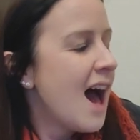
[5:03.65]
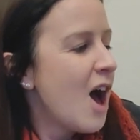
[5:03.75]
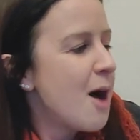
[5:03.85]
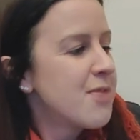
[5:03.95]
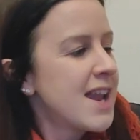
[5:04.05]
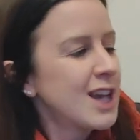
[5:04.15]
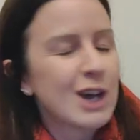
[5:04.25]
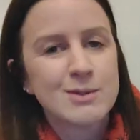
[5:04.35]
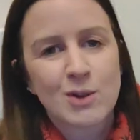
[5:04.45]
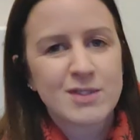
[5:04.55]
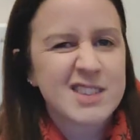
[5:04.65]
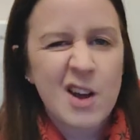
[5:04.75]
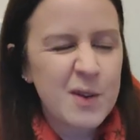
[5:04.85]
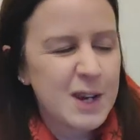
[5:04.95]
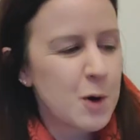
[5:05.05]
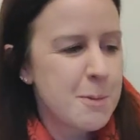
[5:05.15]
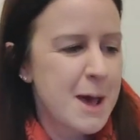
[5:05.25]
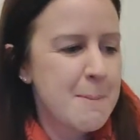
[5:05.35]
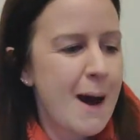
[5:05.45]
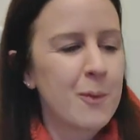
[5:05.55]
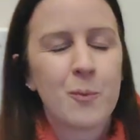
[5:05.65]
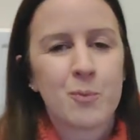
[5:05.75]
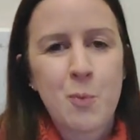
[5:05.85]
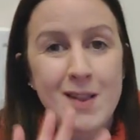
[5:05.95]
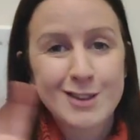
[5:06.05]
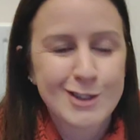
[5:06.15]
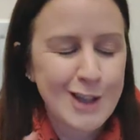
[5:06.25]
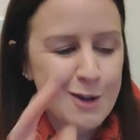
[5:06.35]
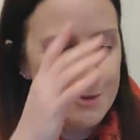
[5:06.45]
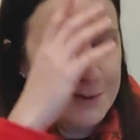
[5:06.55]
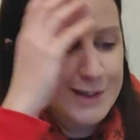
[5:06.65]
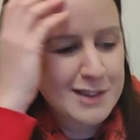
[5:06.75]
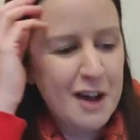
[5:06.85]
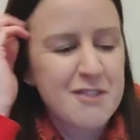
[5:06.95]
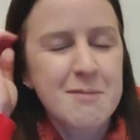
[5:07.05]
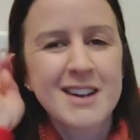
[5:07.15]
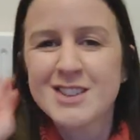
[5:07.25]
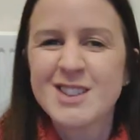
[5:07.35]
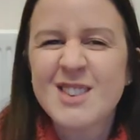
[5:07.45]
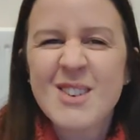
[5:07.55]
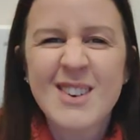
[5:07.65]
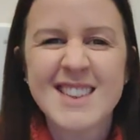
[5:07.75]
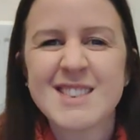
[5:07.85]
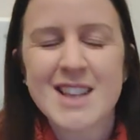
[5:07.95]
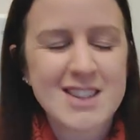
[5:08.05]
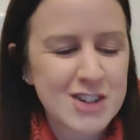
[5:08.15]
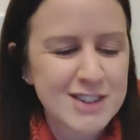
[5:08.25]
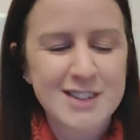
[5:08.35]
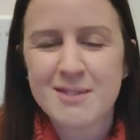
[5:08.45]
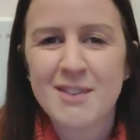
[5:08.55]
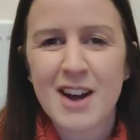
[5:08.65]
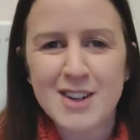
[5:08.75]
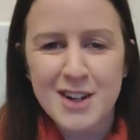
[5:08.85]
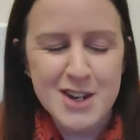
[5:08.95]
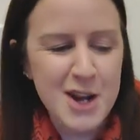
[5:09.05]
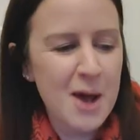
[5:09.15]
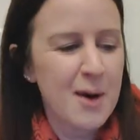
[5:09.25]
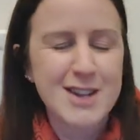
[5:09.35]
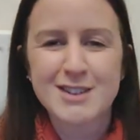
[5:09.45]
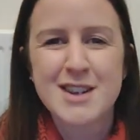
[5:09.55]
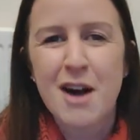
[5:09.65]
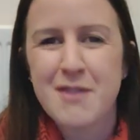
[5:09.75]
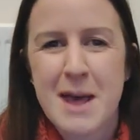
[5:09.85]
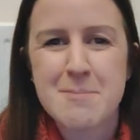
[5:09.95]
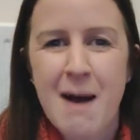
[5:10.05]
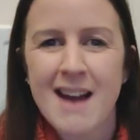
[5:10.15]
Then it goes on to tell you a little bit about when to sow them and stuff. But I just thought, I don't know, I just love it.